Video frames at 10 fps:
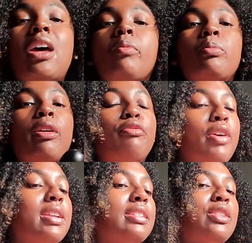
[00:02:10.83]
time with my
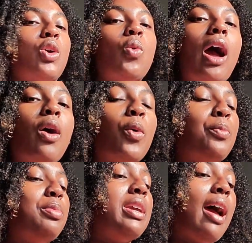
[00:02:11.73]
friends, go out,
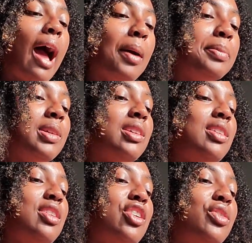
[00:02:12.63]
be happy.
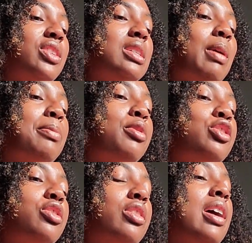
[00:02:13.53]
You know, this is my pretty girl